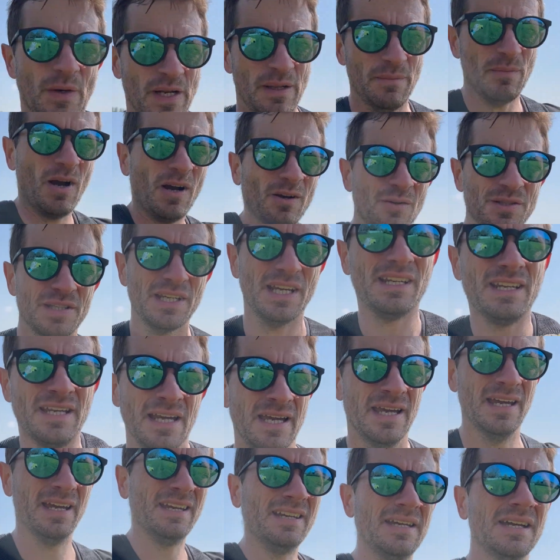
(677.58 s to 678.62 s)
miles in,
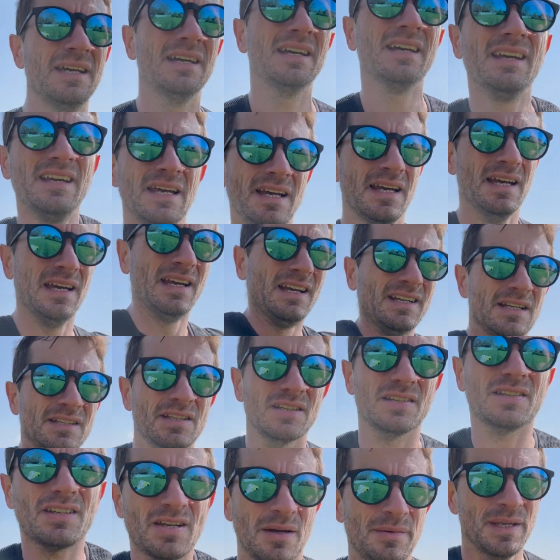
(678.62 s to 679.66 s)
just
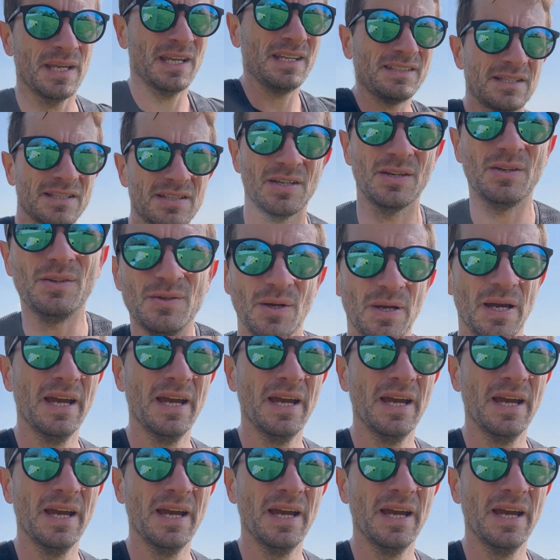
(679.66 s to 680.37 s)
coming into